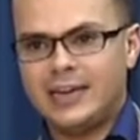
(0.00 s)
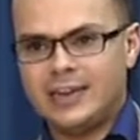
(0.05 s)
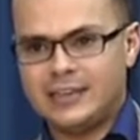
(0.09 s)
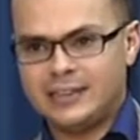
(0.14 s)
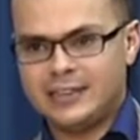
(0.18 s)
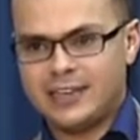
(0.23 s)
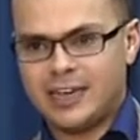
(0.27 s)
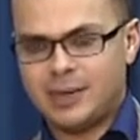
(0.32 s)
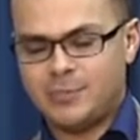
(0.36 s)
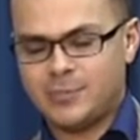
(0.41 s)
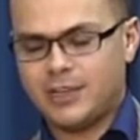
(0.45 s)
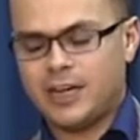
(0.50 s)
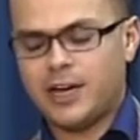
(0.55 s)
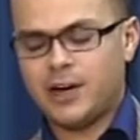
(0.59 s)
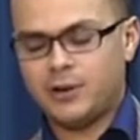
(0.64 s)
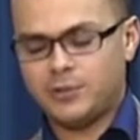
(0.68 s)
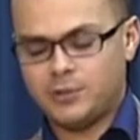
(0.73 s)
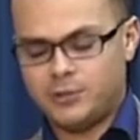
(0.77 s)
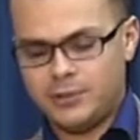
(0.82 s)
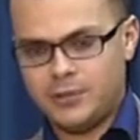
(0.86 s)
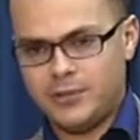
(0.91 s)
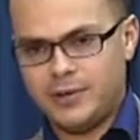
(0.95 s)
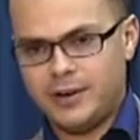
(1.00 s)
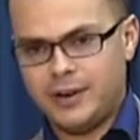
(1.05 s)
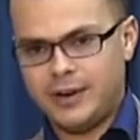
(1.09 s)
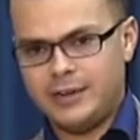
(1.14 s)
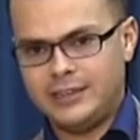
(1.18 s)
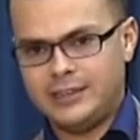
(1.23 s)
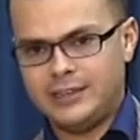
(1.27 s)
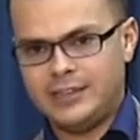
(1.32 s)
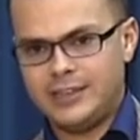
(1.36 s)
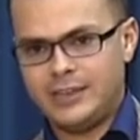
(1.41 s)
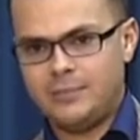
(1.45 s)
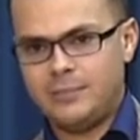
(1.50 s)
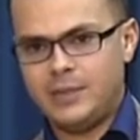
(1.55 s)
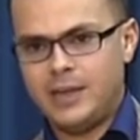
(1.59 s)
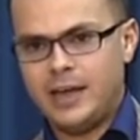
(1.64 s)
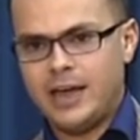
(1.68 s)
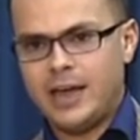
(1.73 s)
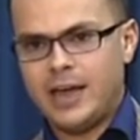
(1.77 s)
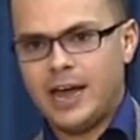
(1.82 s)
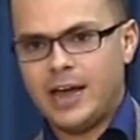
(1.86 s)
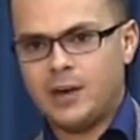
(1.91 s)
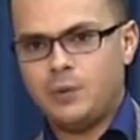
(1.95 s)
types, how to create them,
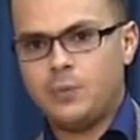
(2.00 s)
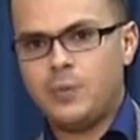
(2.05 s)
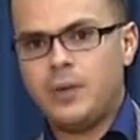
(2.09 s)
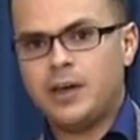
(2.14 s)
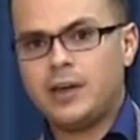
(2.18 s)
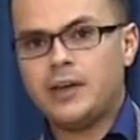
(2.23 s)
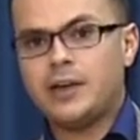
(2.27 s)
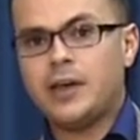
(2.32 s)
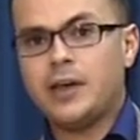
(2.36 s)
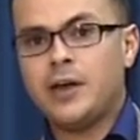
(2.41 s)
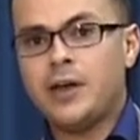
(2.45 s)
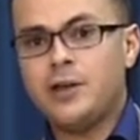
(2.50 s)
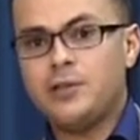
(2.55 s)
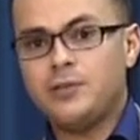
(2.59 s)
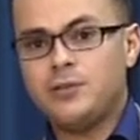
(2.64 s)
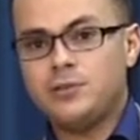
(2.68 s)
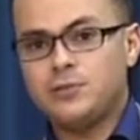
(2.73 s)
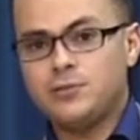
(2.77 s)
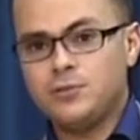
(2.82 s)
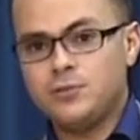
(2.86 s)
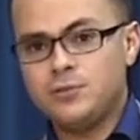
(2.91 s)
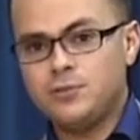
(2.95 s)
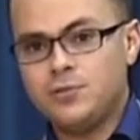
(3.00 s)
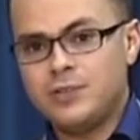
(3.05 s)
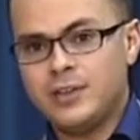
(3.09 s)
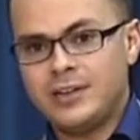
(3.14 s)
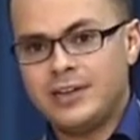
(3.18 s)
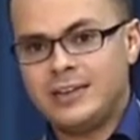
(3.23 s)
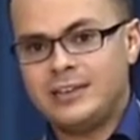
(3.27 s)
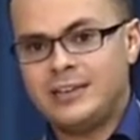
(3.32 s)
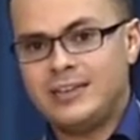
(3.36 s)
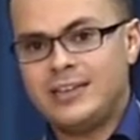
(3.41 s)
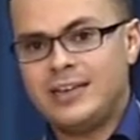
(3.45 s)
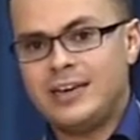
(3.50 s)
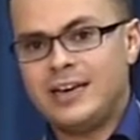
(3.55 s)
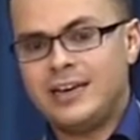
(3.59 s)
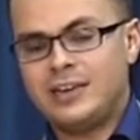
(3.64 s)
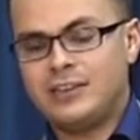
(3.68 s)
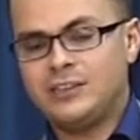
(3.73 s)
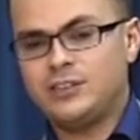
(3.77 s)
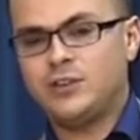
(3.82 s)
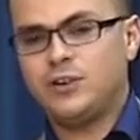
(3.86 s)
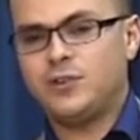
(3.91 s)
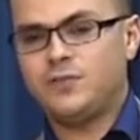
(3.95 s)
and we are going to do that at the
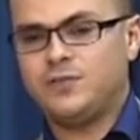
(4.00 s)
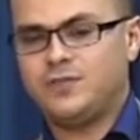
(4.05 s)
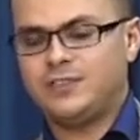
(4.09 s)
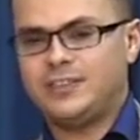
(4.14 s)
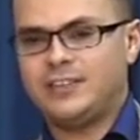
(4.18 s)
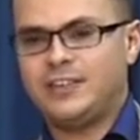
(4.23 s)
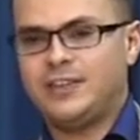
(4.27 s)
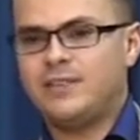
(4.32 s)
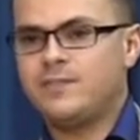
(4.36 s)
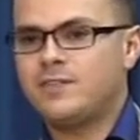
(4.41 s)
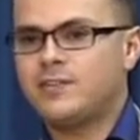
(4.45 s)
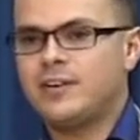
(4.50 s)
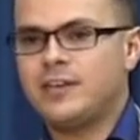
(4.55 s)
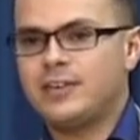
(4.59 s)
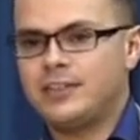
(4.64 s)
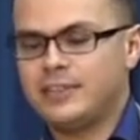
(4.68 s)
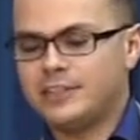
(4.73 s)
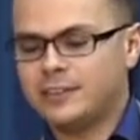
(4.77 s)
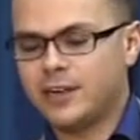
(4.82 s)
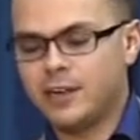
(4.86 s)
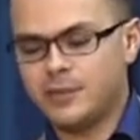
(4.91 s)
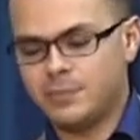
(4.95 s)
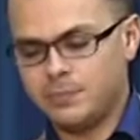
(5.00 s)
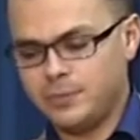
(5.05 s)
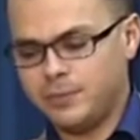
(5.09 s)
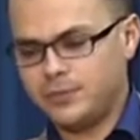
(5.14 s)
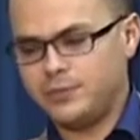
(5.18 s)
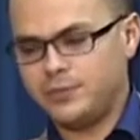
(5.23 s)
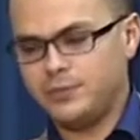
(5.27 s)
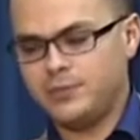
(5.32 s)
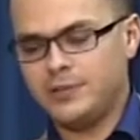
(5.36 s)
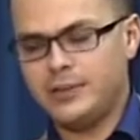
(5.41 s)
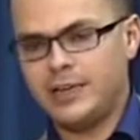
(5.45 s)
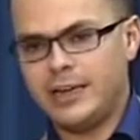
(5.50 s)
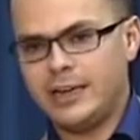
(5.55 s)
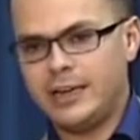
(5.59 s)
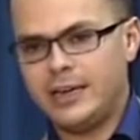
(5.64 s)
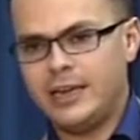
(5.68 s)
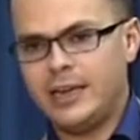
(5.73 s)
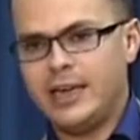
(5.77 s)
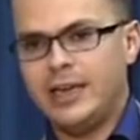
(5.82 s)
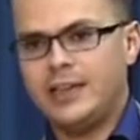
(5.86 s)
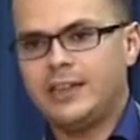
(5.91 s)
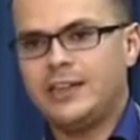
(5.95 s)
hand of several examples today
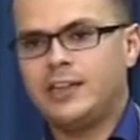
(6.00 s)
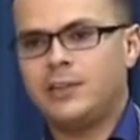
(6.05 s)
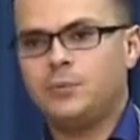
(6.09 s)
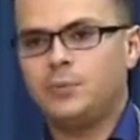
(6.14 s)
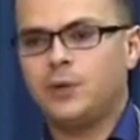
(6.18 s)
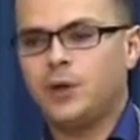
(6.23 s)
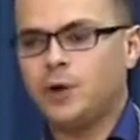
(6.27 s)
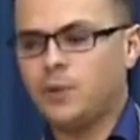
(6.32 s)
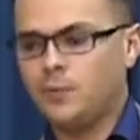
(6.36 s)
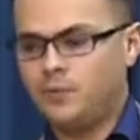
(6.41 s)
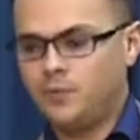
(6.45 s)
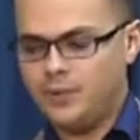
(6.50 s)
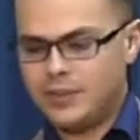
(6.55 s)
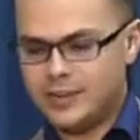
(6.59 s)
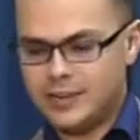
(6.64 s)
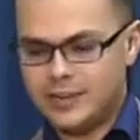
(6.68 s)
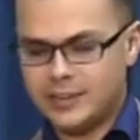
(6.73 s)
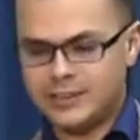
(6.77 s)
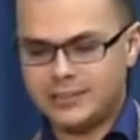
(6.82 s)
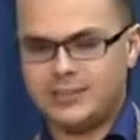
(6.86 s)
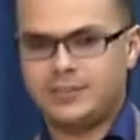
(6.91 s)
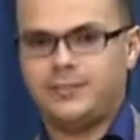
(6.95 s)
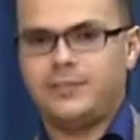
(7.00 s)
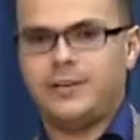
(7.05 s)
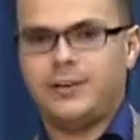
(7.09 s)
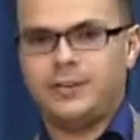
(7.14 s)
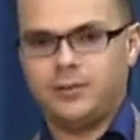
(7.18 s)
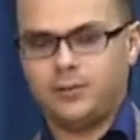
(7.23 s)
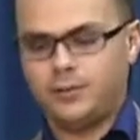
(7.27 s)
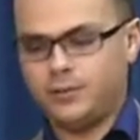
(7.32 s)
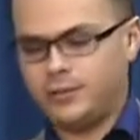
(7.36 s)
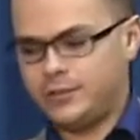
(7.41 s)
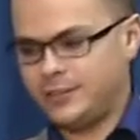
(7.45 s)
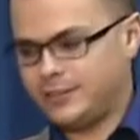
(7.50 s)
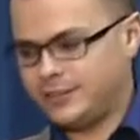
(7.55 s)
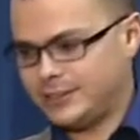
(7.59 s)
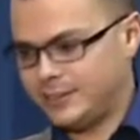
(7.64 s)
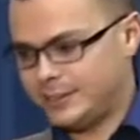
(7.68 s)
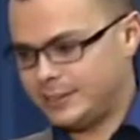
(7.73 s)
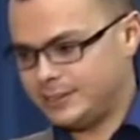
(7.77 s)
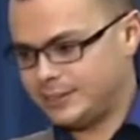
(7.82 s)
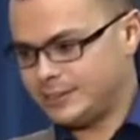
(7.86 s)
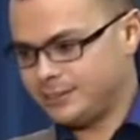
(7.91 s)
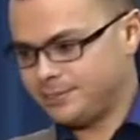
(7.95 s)
that will hopefully illustrate all these
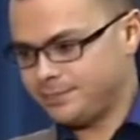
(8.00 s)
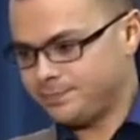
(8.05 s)
things.